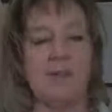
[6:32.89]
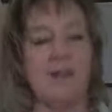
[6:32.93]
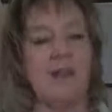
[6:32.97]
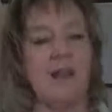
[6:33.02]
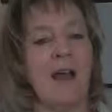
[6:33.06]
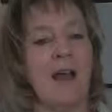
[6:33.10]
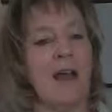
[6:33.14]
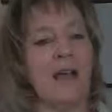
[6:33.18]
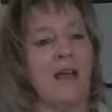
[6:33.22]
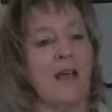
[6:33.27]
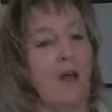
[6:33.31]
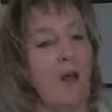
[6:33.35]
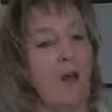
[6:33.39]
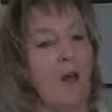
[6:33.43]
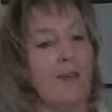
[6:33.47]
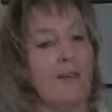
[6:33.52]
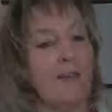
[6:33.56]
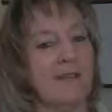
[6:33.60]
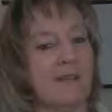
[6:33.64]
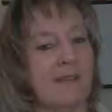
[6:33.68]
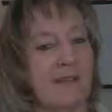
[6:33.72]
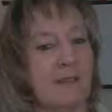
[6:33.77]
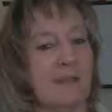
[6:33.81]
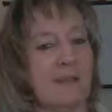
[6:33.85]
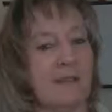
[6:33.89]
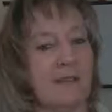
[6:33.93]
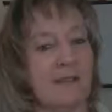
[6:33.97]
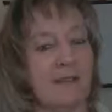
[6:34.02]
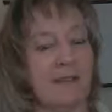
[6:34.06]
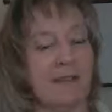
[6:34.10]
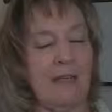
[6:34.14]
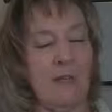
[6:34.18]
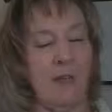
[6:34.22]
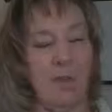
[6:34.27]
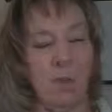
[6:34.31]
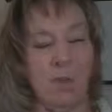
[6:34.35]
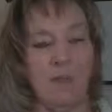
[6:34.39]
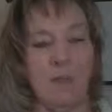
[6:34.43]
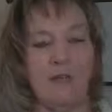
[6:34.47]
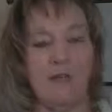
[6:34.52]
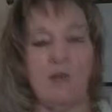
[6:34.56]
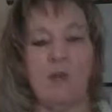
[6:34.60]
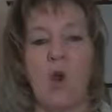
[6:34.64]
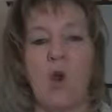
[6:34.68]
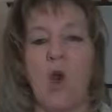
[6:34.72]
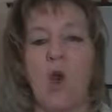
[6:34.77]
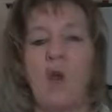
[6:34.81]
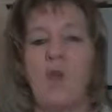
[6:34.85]
Not all CBD
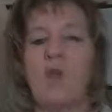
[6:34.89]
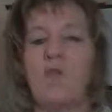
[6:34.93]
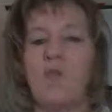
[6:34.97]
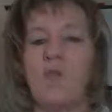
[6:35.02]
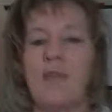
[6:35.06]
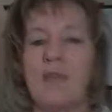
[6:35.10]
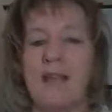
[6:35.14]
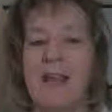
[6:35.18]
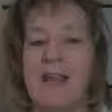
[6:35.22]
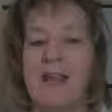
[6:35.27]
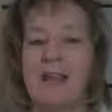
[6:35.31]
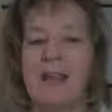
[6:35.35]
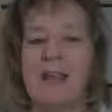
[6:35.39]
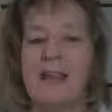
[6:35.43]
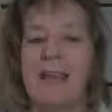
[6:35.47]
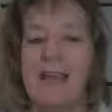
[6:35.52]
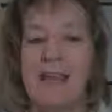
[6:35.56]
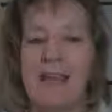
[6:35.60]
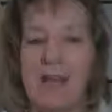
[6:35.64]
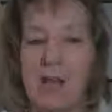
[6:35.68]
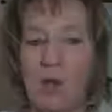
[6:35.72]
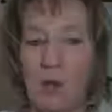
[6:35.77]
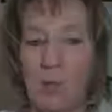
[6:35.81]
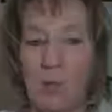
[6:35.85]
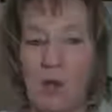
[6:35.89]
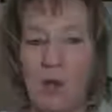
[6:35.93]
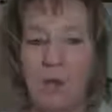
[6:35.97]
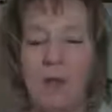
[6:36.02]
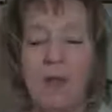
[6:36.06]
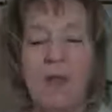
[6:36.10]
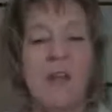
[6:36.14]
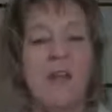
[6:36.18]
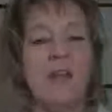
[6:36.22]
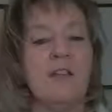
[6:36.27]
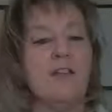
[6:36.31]
oils are created equal.